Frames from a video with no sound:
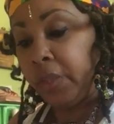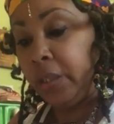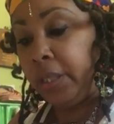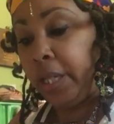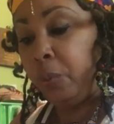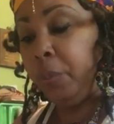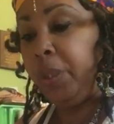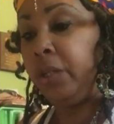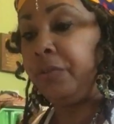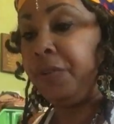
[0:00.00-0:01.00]
that will be
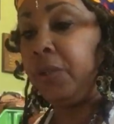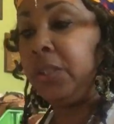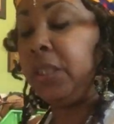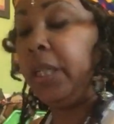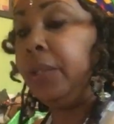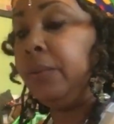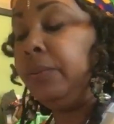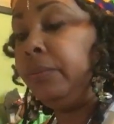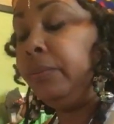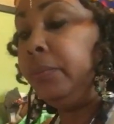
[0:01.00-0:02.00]
your first layer.
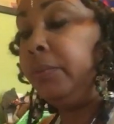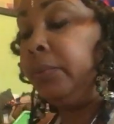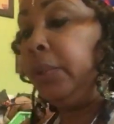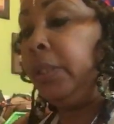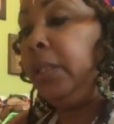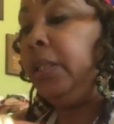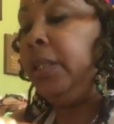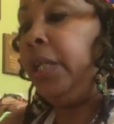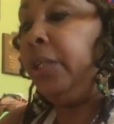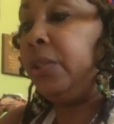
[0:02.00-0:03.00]

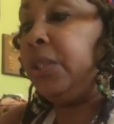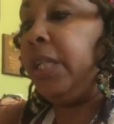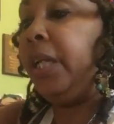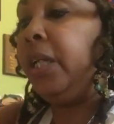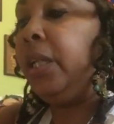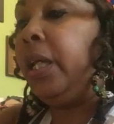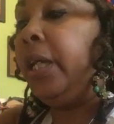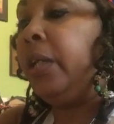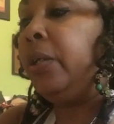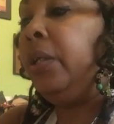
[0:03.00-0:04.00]
Then your second
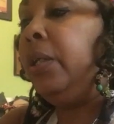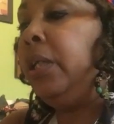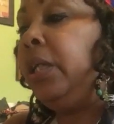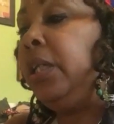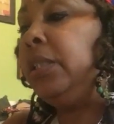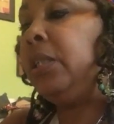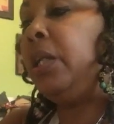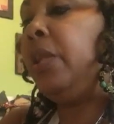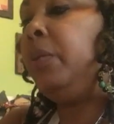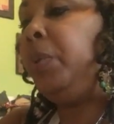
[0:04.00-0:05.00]
layer is
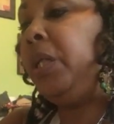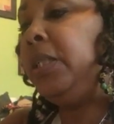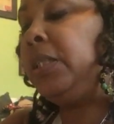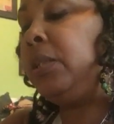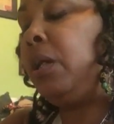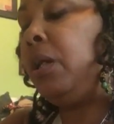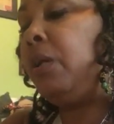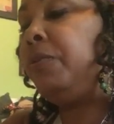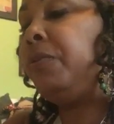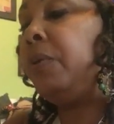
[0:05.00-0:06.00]
another piece
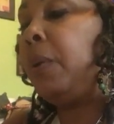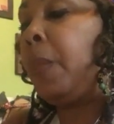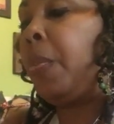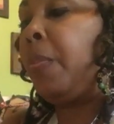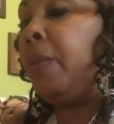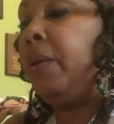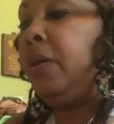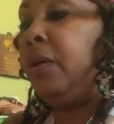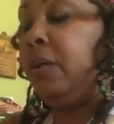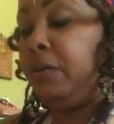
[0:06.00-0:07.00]
of
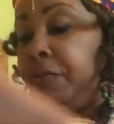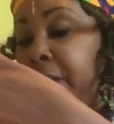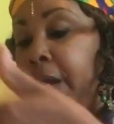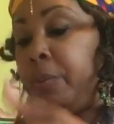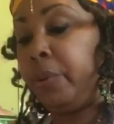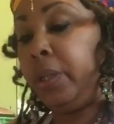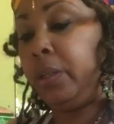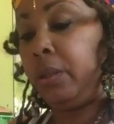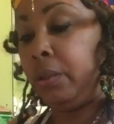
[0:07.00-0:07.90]
fabric.